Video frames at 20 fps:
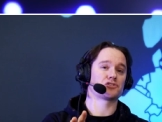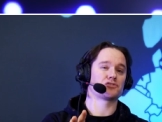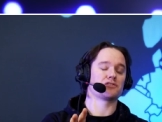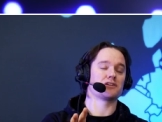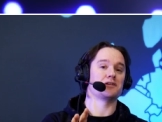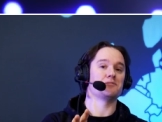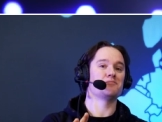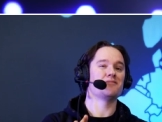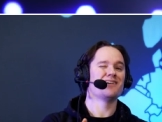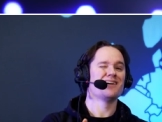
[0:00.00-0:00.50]

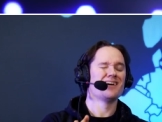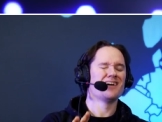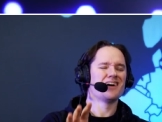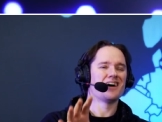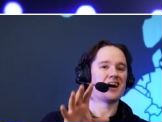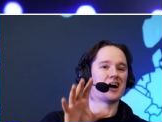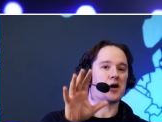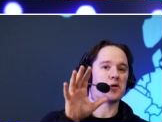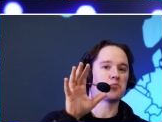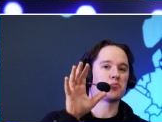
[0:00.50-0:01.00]
stream.
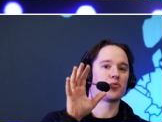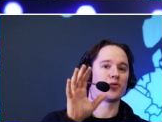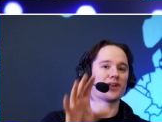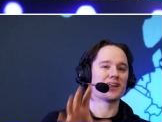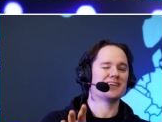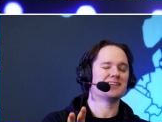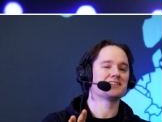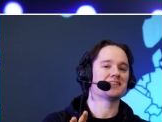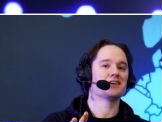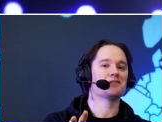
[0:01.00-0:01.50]
Uh,
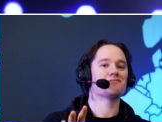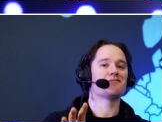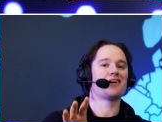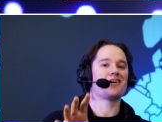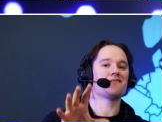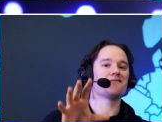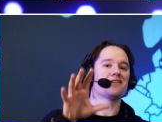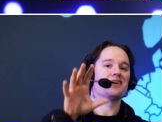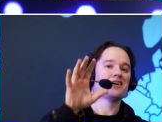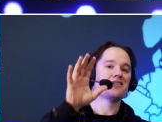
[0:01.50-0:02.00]
please hit him
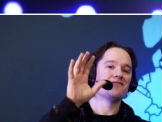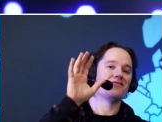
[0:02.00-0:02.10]
up,